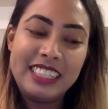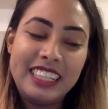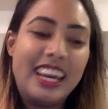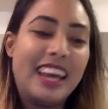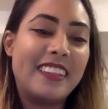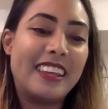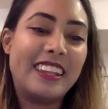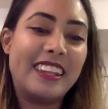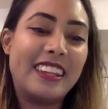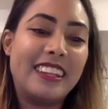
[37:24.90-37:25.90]
and then
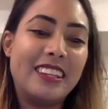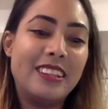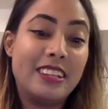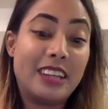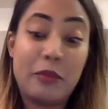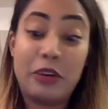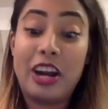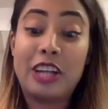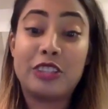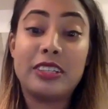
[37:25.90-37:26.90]
the time where you're
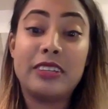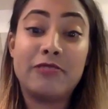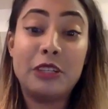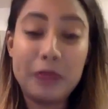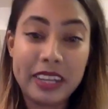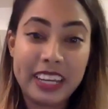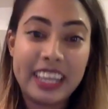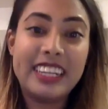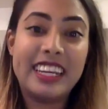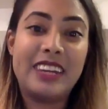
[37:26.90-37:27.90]
actually filming it
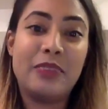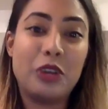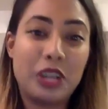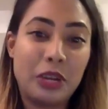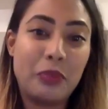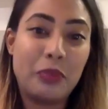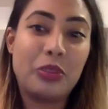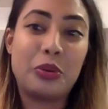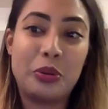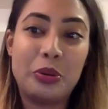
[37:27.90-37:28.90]
and working with the
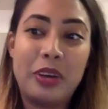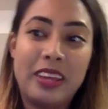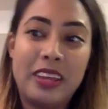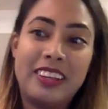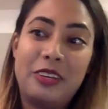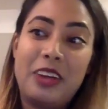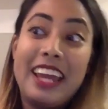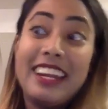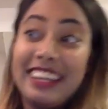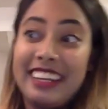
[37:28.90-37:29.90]
crew, and then you're
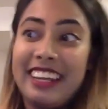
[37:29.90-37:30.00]
editing it,